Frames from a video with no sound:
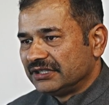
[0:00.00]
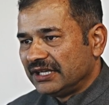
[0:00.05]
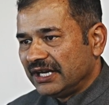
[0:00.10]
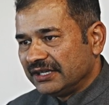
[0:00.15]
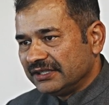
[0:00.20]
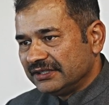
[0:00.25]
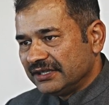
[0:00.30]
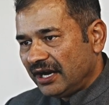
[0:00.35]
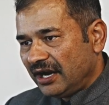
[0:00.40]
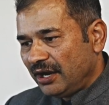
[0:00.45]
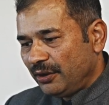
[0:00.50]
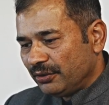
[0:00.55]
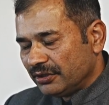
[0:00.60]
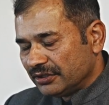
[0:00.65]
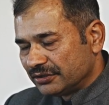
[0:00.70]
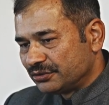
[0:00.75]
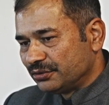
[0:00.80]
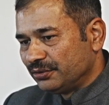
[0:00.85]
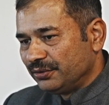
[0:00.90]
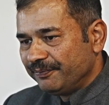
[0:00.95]
That is how
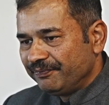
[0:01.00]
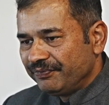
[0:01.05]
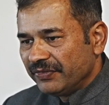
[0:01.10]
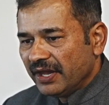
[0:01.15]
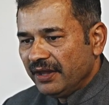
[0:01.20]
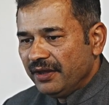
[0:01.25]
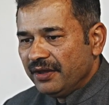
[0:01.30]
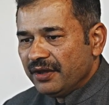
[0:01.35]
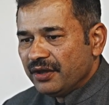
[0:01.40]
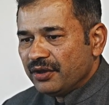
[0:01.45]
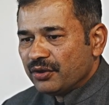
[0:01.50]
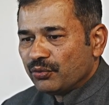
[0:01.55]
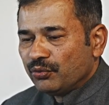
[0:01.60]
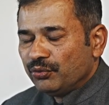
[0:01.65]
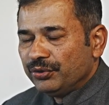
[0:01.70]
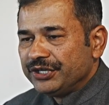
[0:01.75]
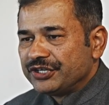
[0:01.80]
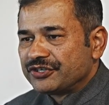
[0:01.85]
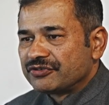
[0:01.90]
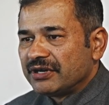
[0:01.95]
also
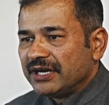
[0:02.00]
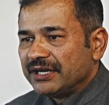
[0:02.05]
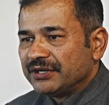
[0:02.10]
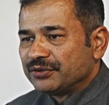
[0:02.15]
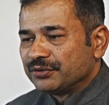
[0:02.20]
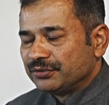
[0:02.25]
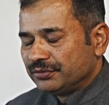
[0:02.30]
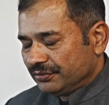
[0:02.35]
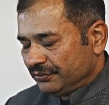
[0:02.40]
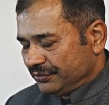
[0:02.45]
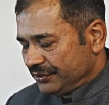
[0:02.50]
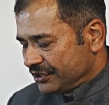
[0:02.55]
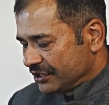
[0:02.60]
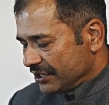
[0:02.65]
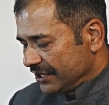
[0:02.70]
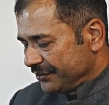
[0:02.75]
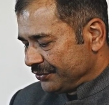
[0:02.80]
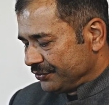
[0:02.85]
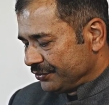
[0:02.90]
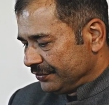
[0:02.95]
we try
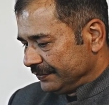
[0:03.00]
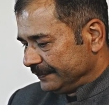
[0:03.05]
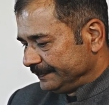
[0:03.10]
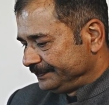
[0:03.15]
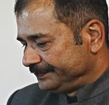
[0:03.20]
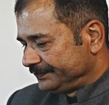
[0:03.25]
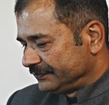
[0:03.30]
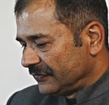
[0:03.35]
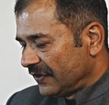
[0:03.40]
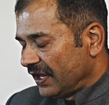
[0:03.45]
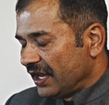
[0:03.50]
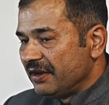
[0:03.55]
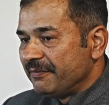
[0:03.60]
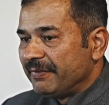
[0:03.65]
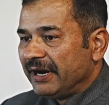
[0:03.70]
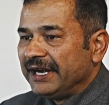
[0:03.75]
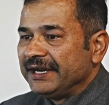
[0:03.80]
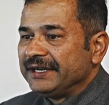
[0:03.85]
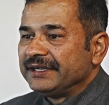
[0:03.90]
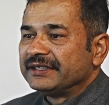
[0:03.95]
to
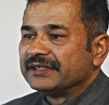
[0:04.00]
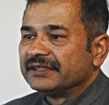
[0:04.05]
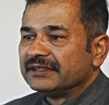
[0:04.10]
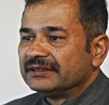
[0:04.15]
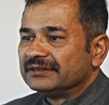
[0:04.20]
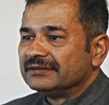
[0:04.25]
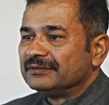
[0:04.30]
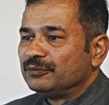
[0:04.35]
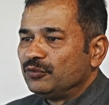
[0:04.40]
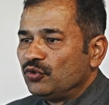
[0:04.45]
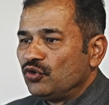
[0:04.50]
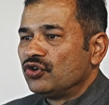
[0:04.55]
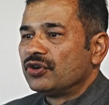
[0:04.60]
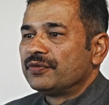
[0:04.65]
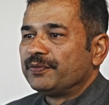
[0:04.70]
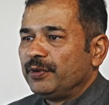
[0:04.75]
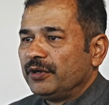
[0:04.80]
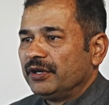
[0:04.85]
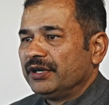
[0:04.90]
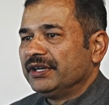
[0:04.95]
invite more
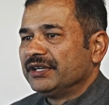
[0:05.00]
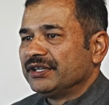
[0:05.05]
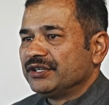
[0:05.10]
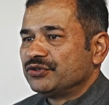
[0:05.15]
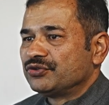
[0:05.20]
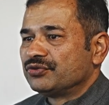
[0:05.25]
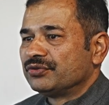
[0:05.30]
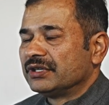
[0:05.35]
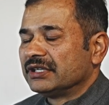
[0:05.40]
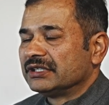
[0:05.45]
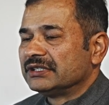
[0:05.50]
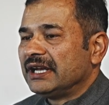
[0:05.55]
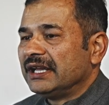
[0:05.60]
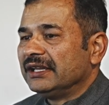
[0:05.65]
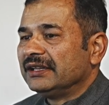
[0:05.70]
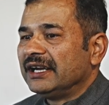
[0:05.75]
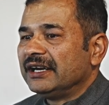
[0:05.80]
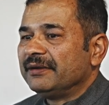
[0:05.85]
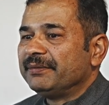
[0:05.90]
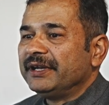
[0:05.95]
foreign students,
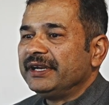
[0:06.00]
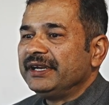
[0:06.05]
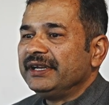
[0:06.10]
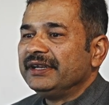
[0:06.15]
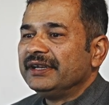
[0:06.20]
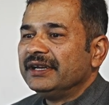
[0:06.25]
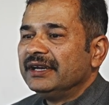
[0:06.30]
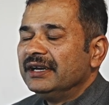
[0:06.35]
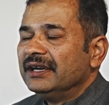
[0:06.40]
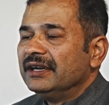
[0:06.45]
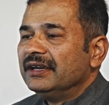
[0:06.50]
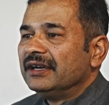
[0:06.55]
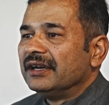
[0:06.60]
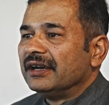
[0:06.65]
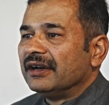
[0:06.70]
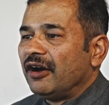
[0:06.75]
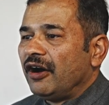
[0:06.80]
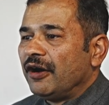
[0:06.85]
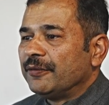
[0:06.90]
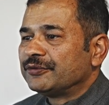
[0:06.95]
and that very
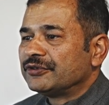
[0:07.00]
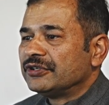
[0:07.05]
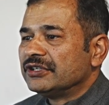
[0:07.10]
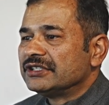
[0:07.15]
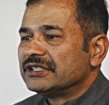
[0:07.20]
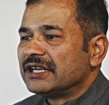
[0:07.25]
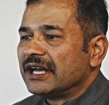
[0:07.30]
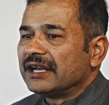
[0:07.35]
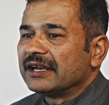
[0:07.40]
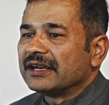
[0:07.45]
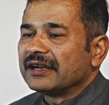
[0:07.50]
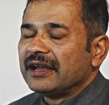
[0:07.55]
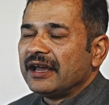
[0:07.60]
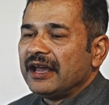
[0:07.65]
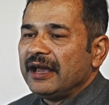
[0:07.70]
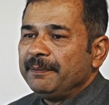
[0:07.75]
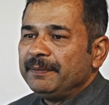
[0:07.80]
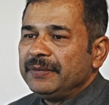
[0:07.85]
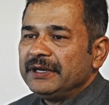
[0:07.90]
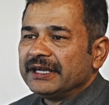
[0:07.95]
options are
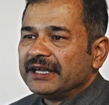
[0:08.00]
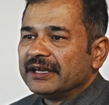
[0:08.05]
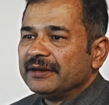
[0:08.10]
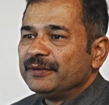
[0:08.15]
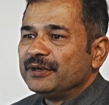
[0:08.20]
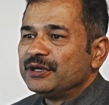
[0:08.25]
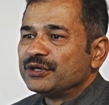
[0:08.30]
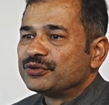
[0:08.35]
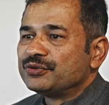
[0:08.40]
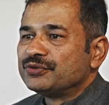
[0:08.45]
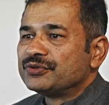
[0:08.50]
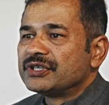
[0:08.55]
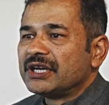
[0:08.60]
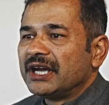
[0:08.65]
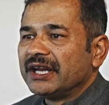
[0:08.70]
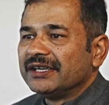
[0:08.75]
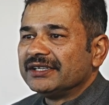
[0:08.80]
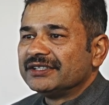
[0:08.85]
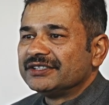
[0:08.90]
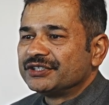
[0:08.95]
applicable to
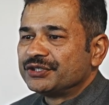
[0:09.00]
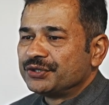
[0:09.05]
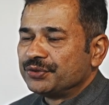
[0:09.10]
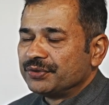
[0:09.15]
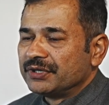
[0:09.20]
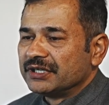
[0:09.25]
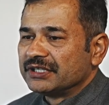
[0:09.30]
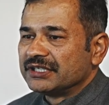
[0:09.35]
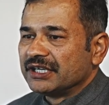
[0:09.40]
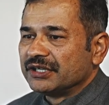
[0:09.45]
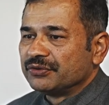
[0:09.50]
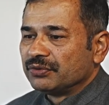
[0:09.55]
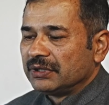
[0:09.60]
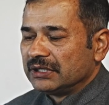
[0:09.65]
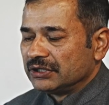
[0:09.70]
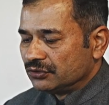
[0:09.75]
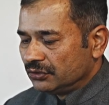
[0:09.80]
Chinese students as well.